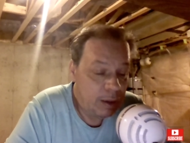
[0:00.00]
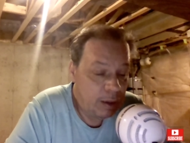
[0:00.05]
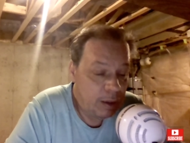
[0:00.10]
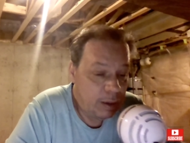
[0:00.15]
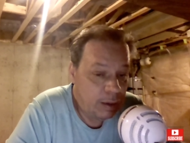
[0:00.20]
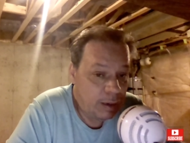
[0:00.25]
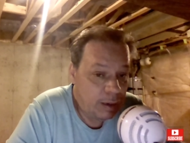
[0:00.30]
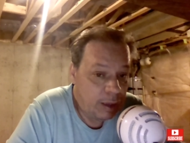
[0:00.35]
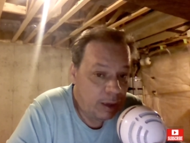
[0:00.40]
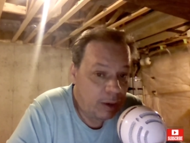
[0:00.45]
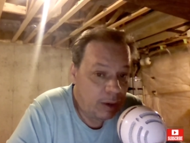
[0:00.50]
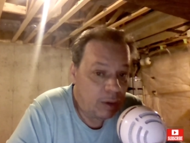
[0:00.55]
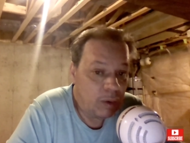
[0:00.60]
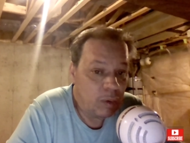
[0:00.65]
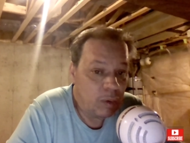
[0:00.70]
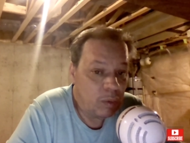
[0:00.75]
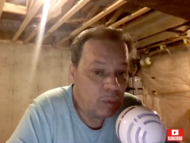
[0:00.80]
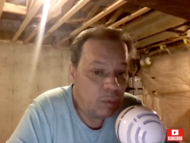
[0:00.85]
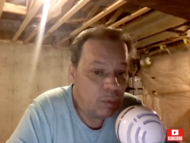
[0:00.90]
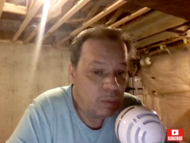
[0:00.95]

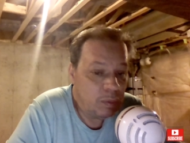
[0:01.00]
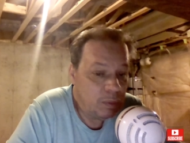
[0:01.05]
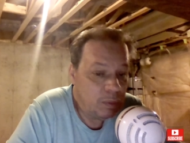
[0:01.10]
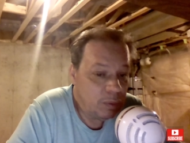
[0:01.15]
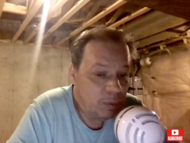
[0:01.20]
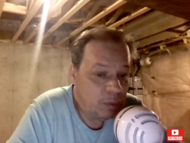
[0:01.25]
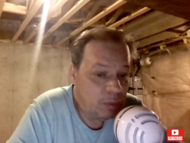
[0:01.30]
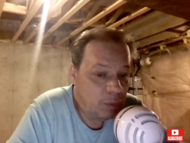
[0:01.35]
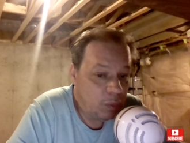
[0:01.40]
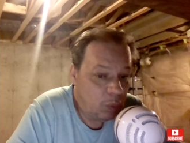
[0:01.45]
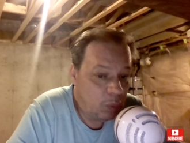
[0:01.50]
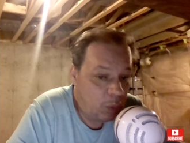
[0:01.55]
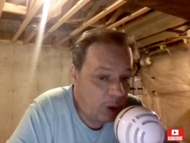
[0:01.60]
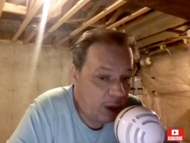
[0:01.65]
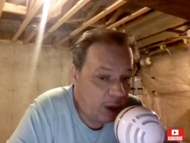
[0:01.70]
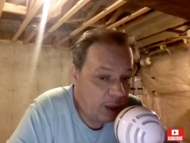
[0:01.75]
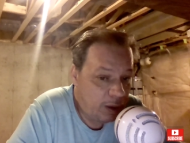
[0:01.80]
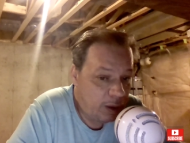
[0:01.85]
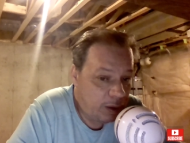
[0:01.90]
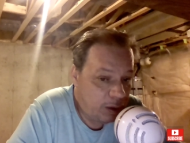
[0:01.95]
Now,
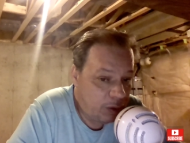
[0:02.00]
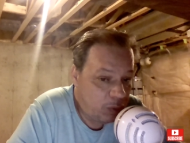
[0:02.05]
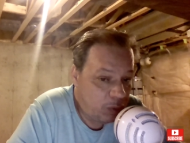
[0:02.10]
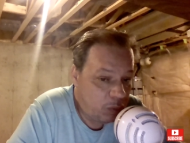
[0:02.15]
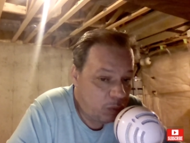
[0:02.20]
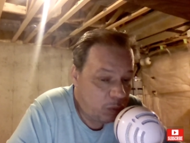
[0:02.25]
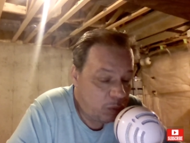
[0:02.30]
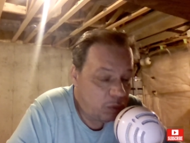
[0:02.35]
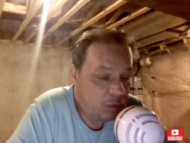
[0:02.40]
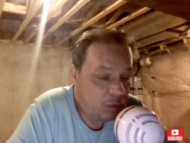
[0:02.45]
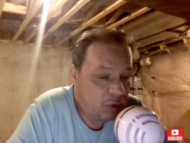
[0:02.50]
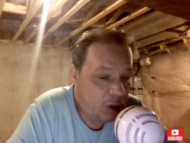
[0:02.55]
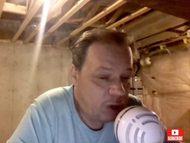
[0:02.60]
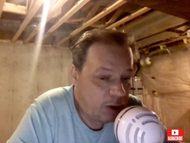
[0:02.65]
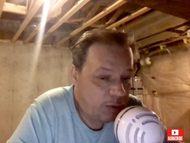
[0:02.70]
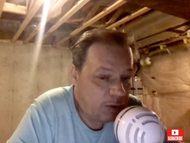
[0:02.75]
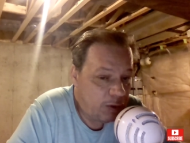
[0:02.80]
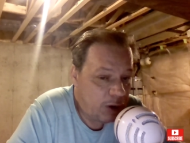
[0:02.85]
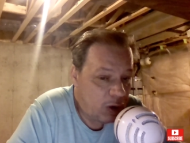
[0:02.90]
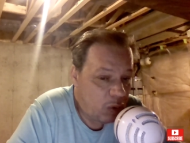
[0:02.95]
why they're trying to
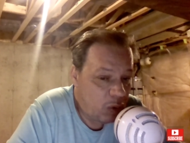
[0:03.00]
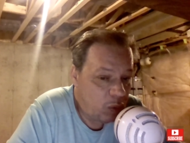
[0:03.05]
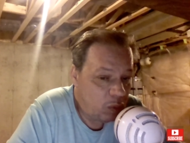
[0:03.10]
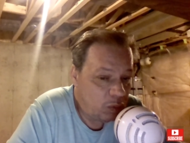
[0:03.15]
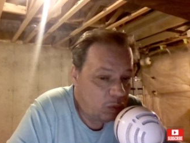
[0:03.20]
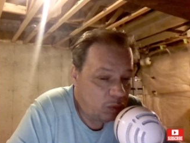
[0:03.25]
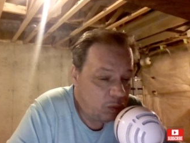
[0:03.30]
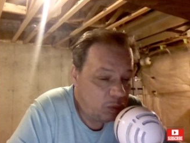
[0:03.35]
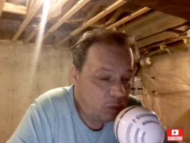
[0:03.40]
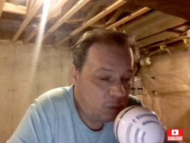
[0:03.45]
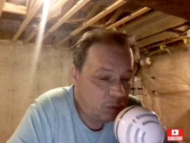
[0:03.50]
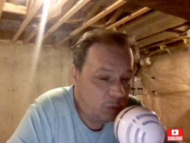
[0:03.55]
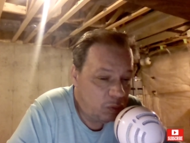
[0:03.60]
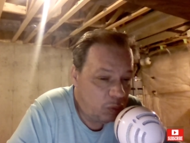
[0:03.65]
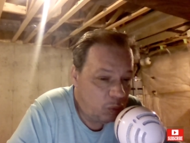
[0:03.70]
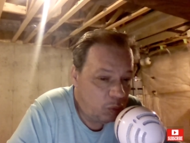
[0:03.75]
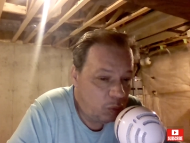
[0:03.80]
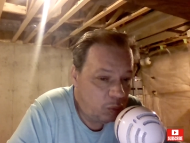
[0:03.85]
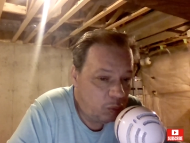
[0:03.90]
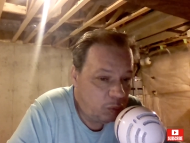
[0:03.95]
figure out
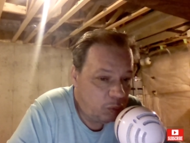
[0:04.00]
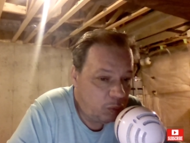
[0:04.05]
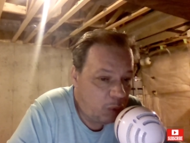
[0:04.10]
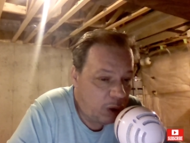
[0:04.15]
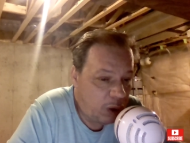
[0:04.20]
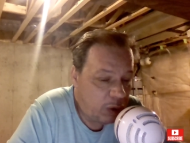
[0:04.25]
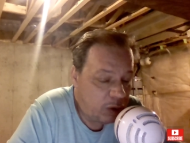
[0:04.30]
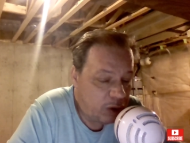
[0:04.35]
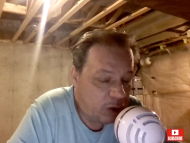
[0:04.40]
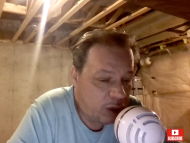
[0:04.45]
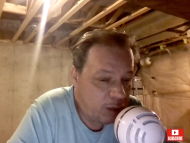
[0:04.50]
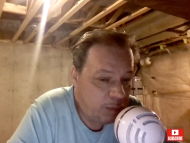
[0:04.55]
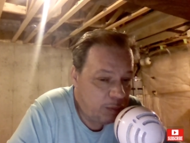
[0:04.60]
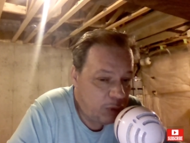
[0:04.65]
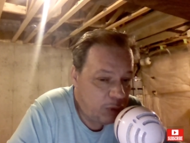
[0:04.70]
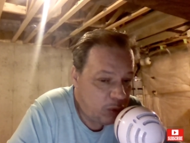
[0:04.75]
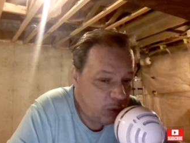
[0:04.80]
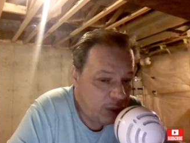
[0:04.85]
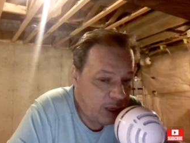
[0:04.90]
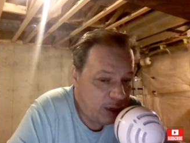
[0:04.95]
why they're trying to
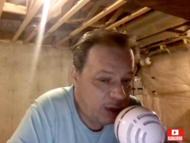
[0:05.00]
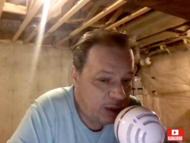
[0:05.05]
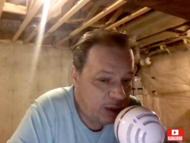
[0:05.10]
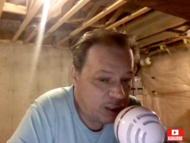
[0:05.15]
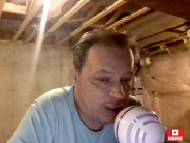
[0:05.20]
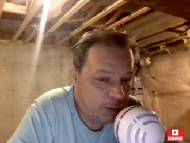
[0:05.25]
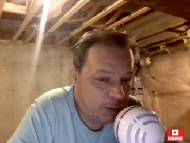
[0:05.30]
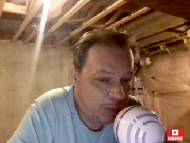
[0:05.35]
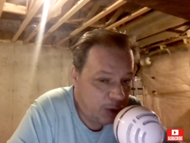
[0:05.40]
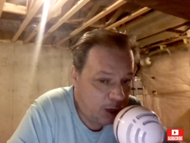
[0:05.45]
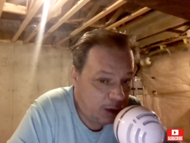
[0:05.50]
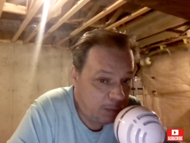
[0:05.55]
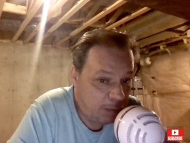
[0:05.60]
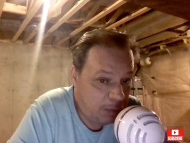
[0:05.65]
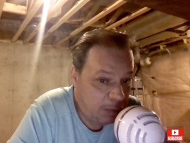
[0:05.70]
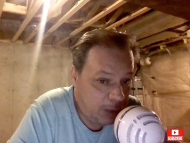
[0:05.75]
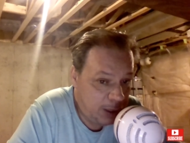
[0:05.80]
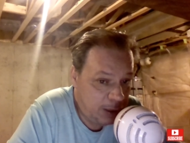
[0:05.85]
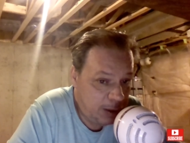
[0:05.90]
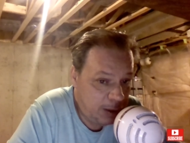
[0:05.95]
mutate it is beyond
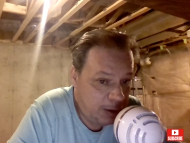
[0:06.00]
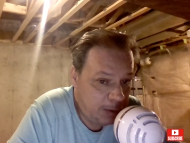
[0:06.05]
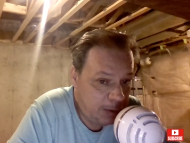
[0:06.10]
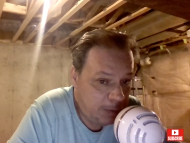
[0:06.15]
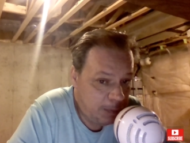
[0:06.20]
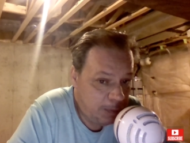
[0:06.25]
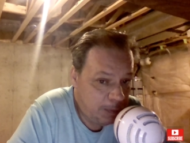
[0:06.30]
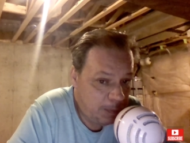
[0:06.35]
me,